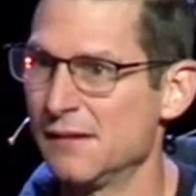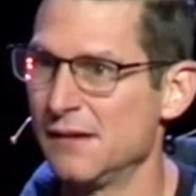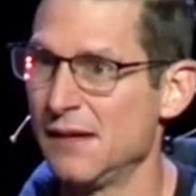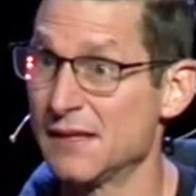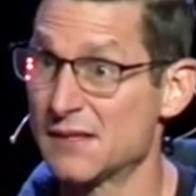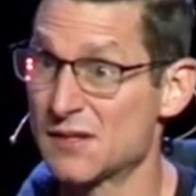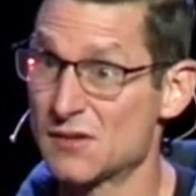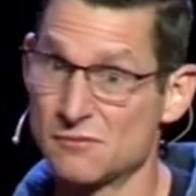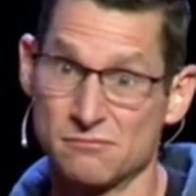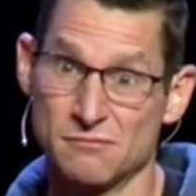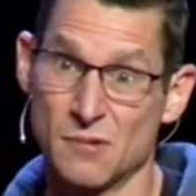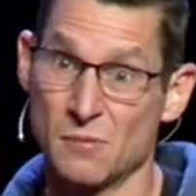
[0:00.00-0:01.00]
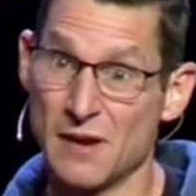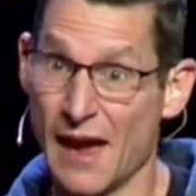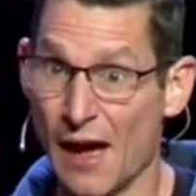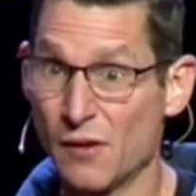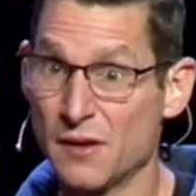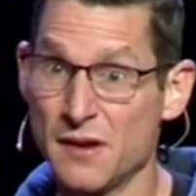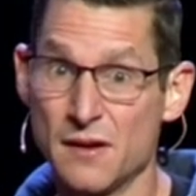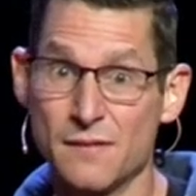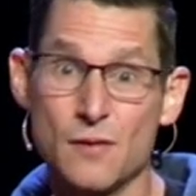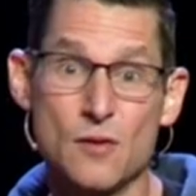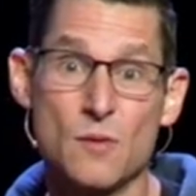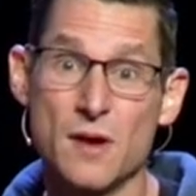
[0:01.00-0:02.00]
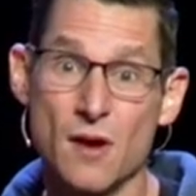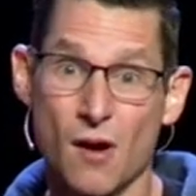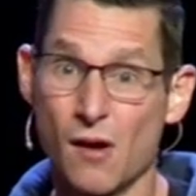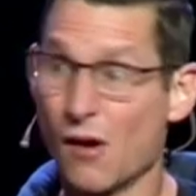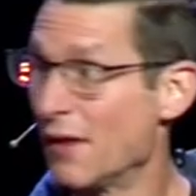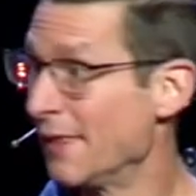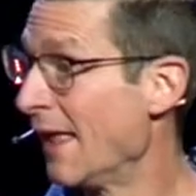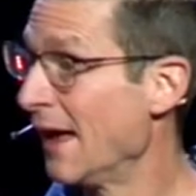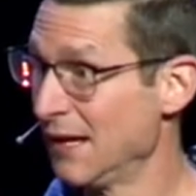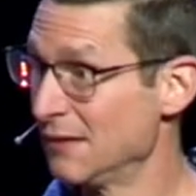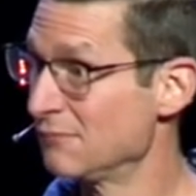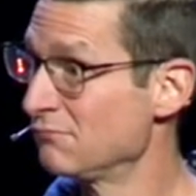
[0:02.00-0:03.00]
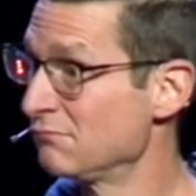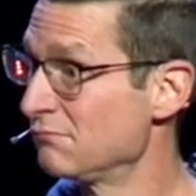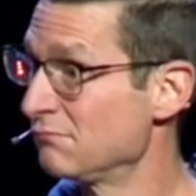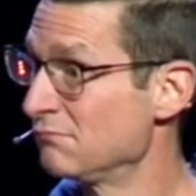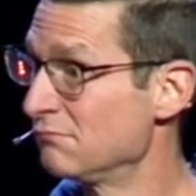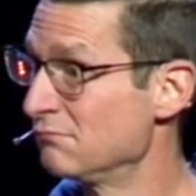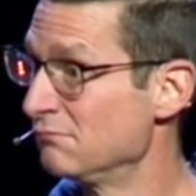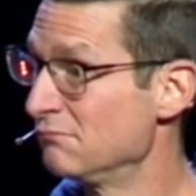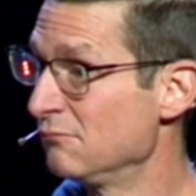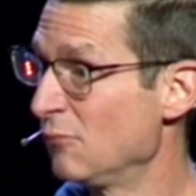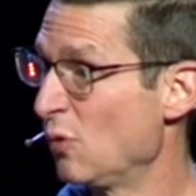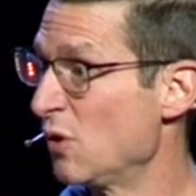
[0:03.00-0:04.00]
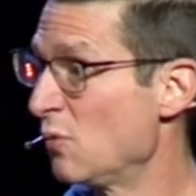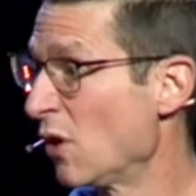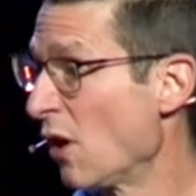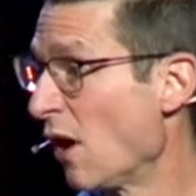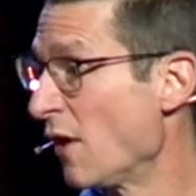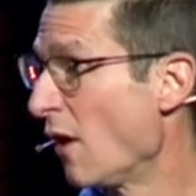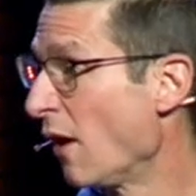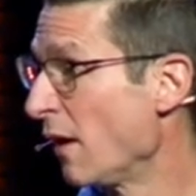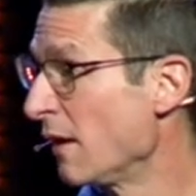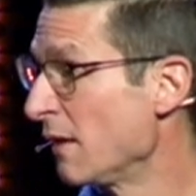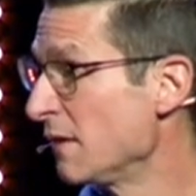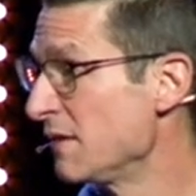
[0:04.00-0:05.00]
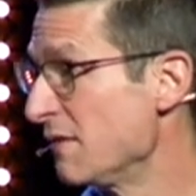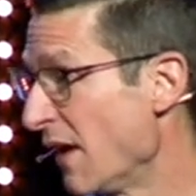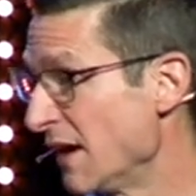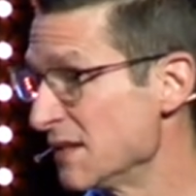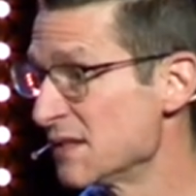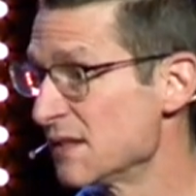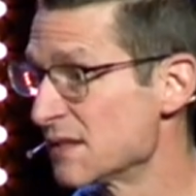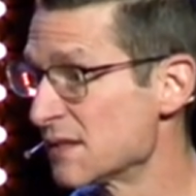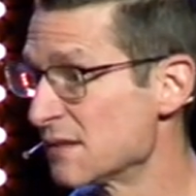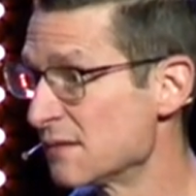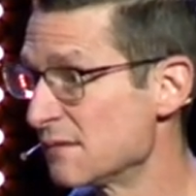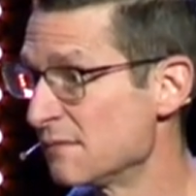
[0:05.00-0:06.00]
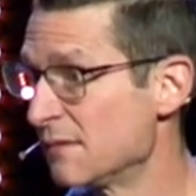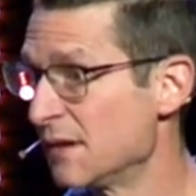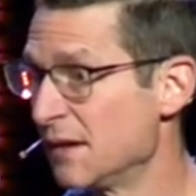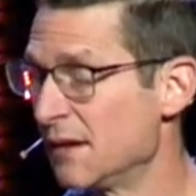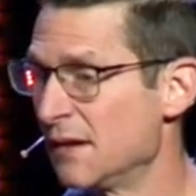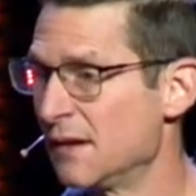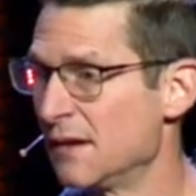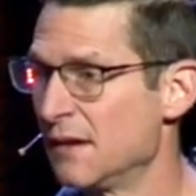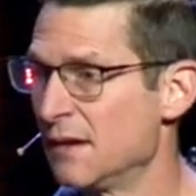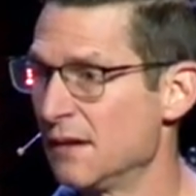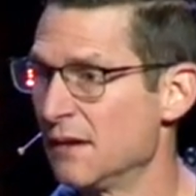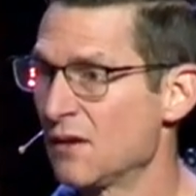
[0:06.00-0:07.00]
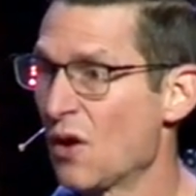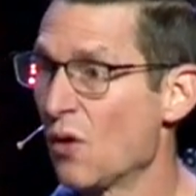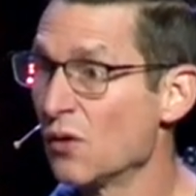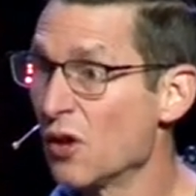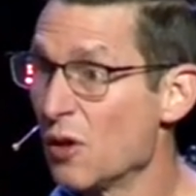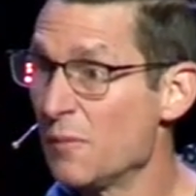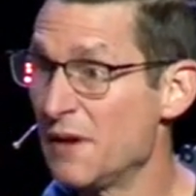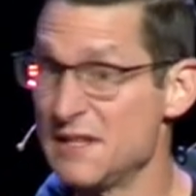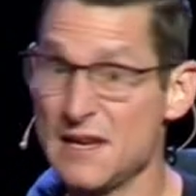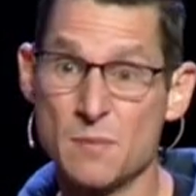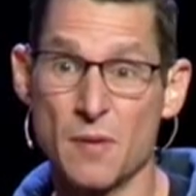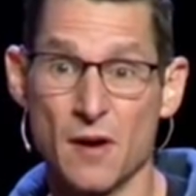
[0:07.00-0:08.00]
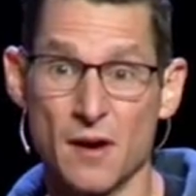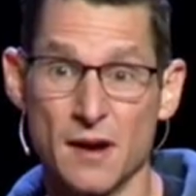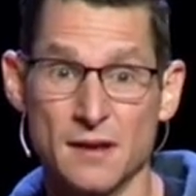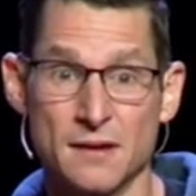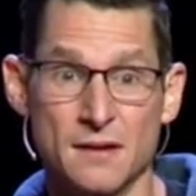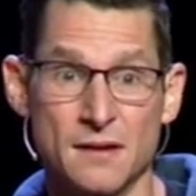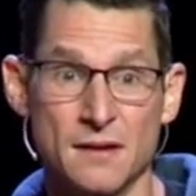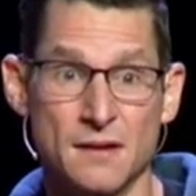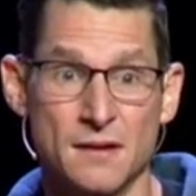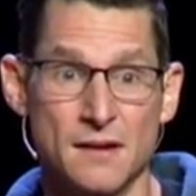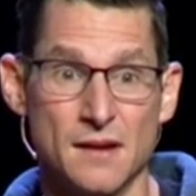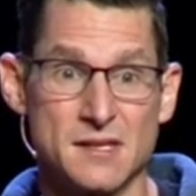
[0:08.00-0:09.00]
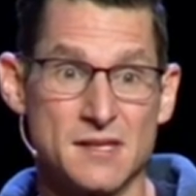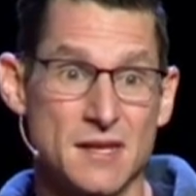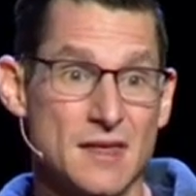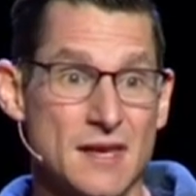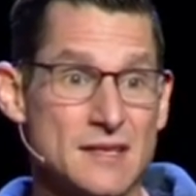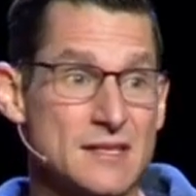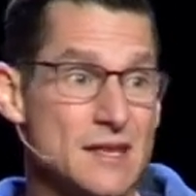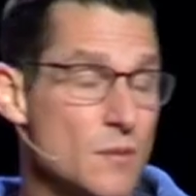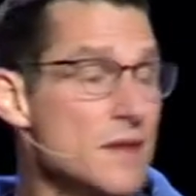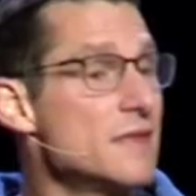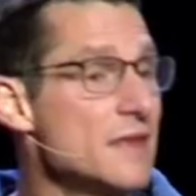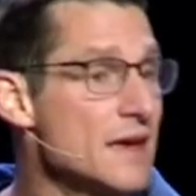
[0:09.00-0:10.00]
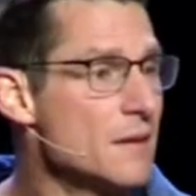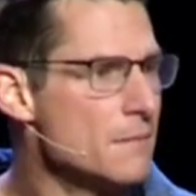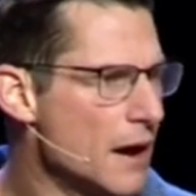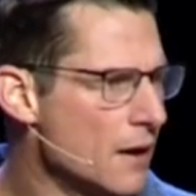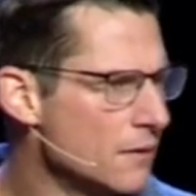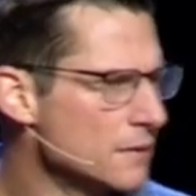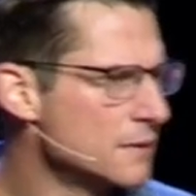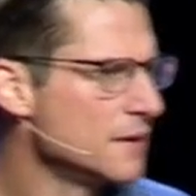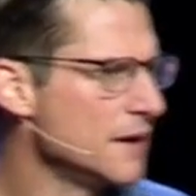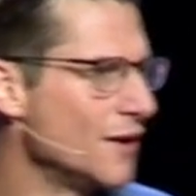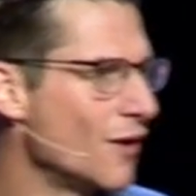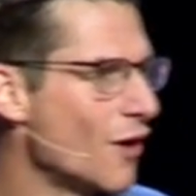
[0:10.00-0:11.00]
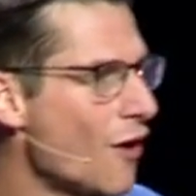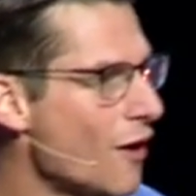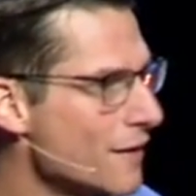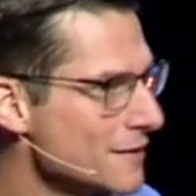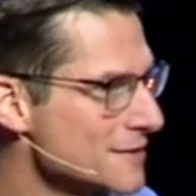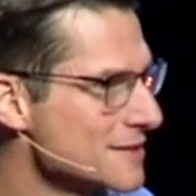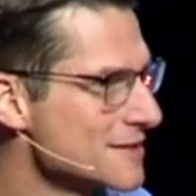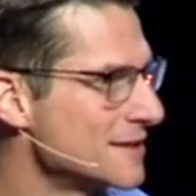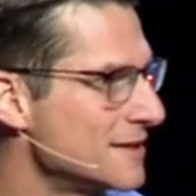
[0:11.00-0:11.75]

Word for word: it's the reality of who we are online when we're on our devices. Go a little bit deeper, and it's the things that we think about in our hearts.